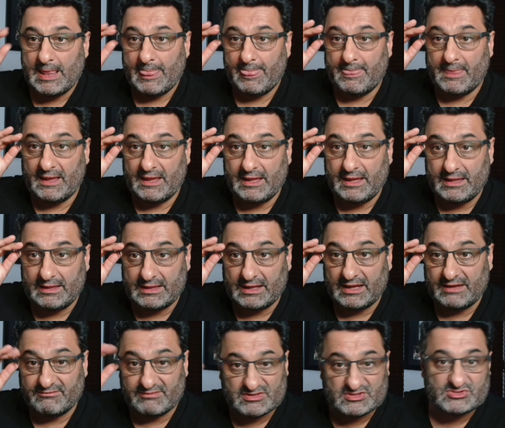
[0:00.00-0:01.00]

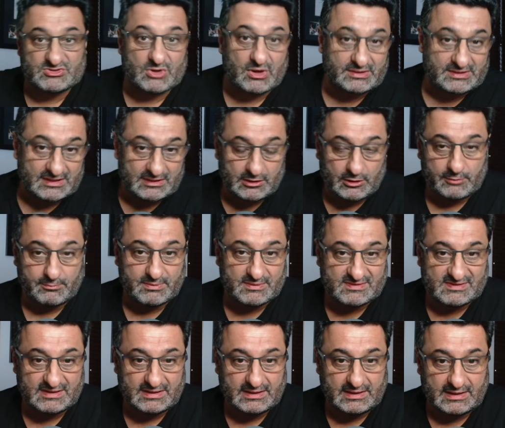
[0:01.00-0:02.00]
They've instructed
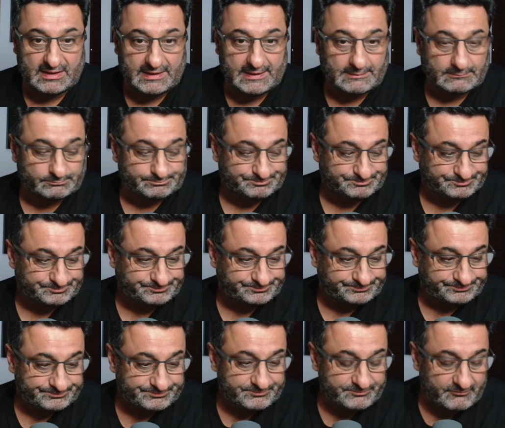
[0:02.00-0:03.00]
Lopetegui.
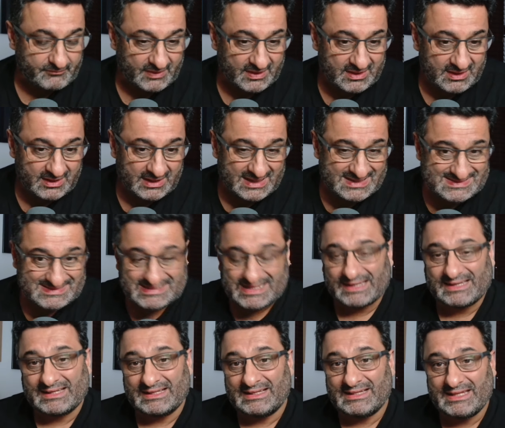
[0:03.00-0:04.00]
And
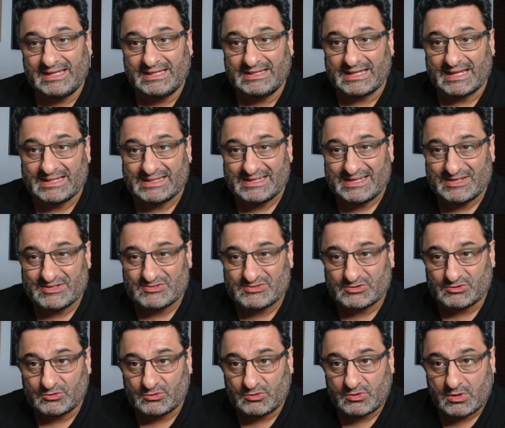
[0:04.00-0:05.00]
secondly, they need
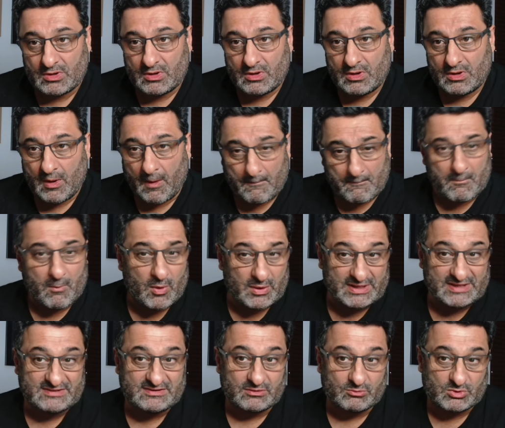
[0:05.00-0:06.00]
to
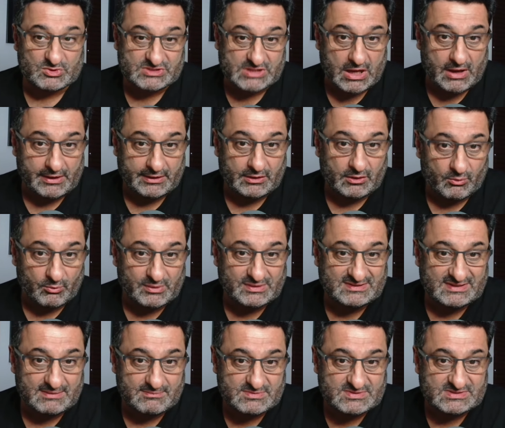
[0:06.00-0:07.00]
monitor what's going on with
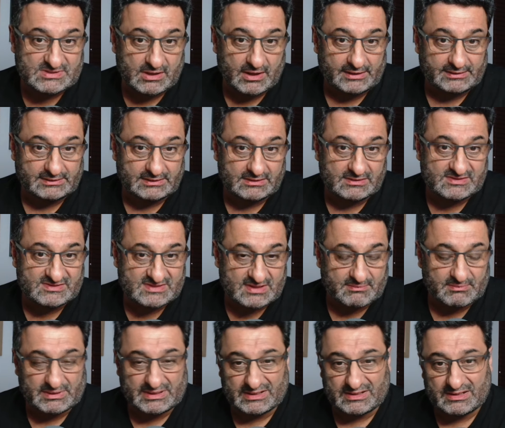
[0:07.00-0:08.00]
Tim Stuyten.
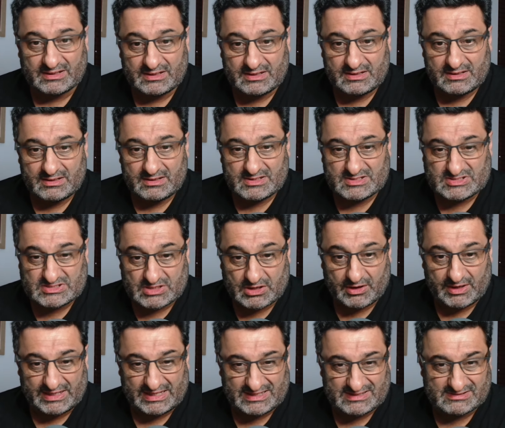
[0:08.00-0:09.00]
Some of the
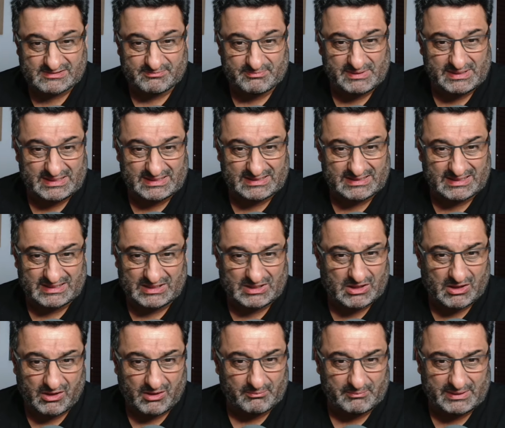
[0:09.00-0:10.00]
signings have been
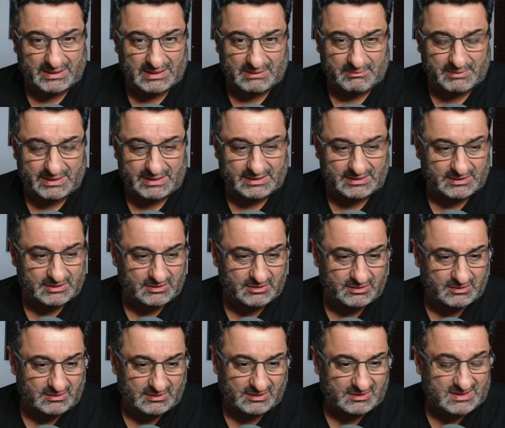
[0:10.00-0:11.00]
alarming. I
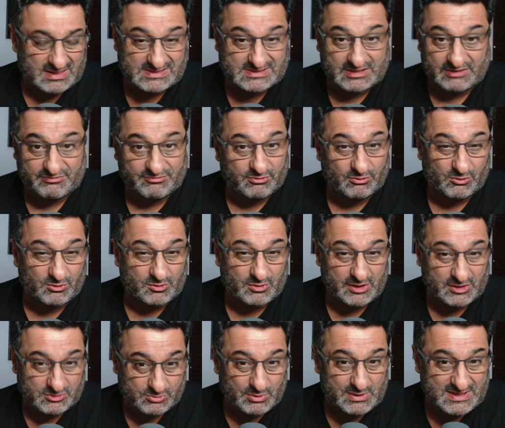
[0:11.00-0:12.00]
mean, like I said,
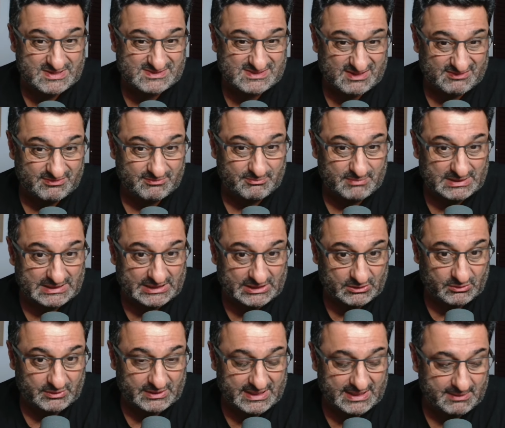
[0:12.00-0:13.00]
Falkirk, 27
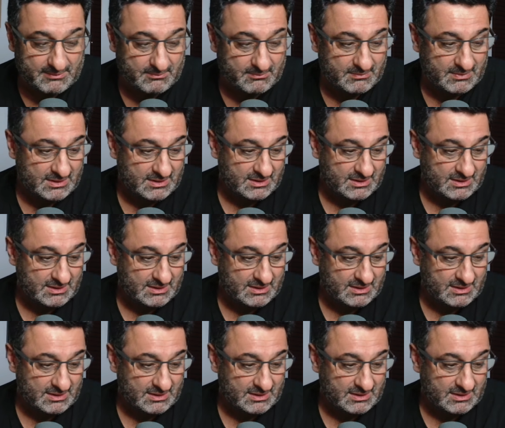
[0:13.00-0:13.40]
million on him.